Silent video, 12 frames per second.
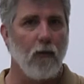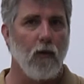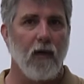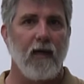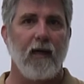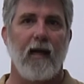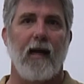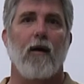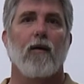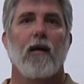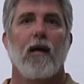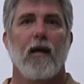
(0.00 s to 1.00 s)
want to get
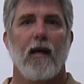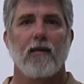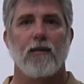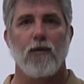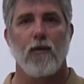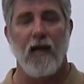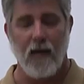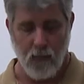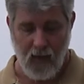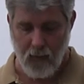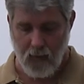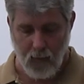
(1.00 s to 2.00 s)
out and do that. And
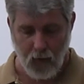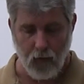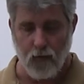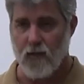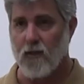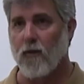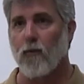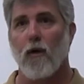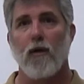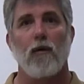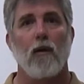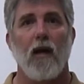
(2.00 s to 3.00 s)
maybe birds isn't
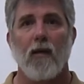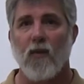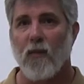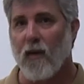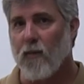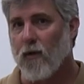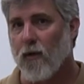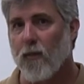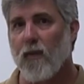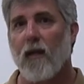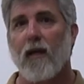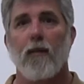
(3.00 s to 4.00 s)
what you like, but maybe you're a
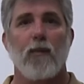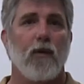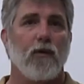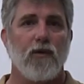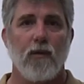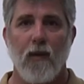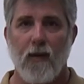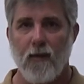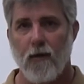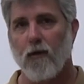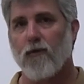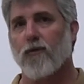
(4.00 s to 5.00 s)
plant person, maybe
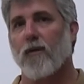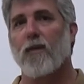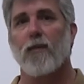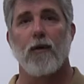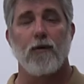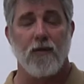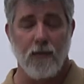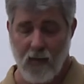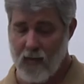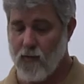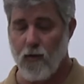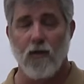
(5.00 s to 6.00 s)
you're a tree person,
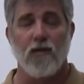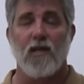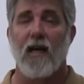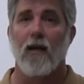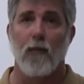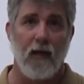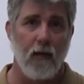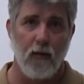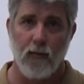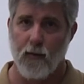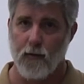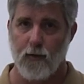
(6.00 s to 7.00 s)
maybe you're a salamander
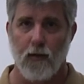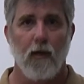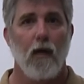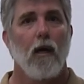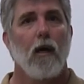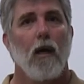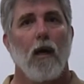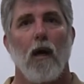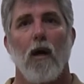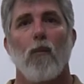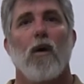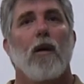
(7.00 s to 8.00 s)
person.
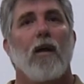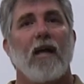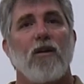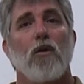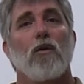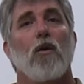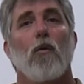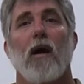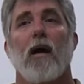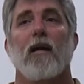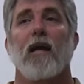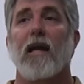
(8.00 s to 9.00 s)
Um, and you can go
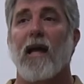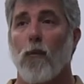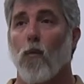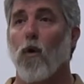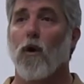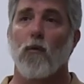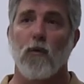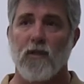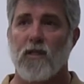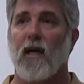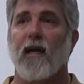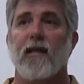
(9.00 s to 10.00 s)
out and work with
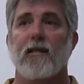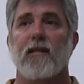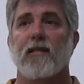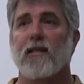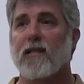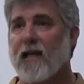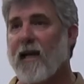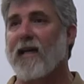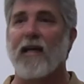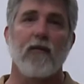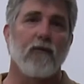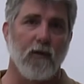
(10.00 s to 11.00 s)
scientists and take
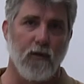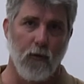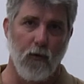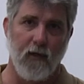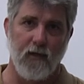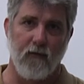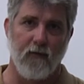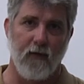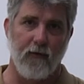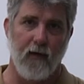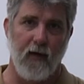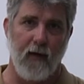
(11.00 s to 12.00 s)
inventories of
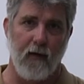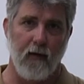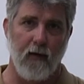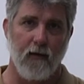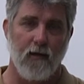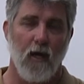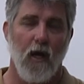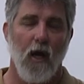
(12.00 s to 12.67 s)
different areas.